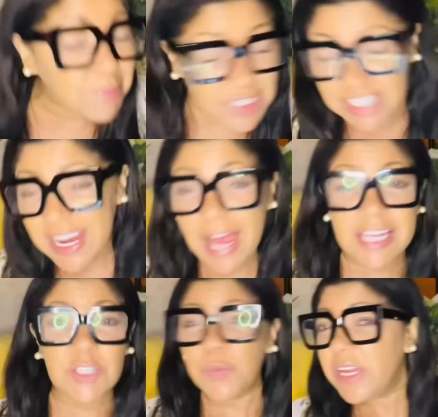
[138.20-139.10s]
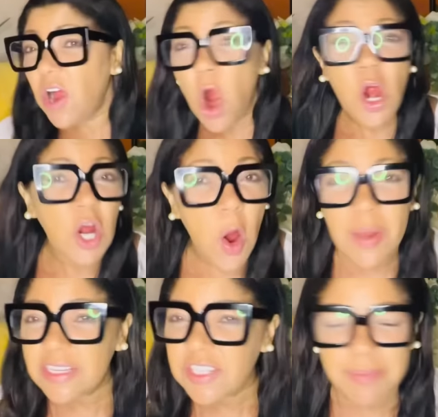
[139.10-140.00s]
tonight. We are
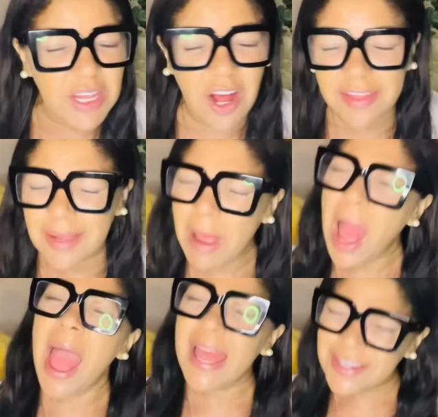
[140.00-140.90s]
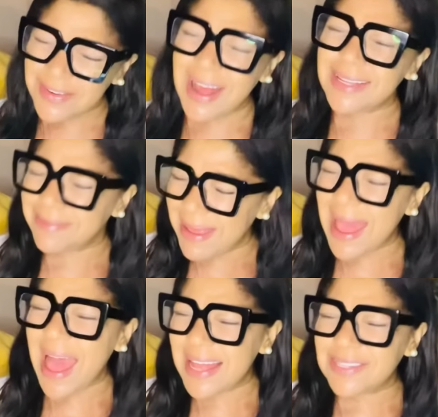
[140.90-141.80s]
going to be on them. And you guys may
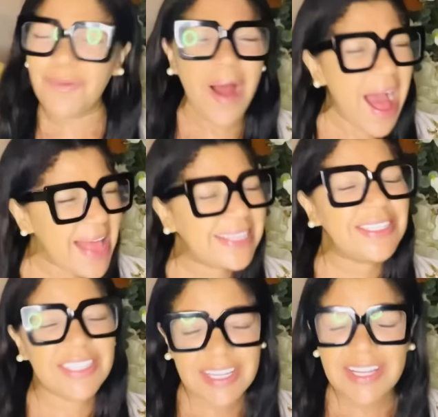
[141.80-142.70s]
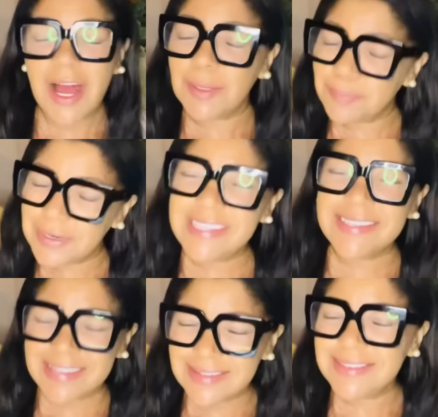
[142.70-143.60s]
ask, why is she on Prince
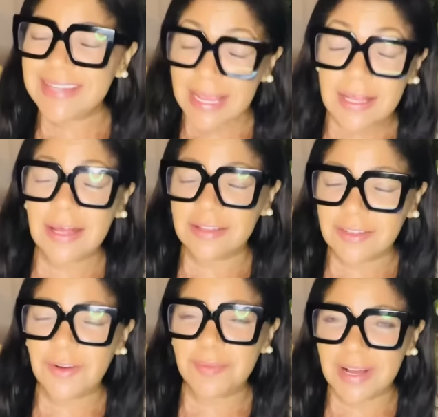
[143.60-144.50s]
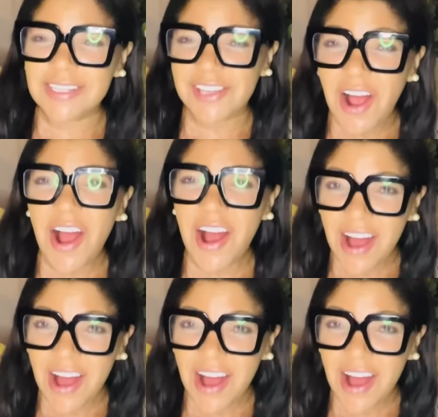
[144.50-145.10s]
Odinga so much? Oh,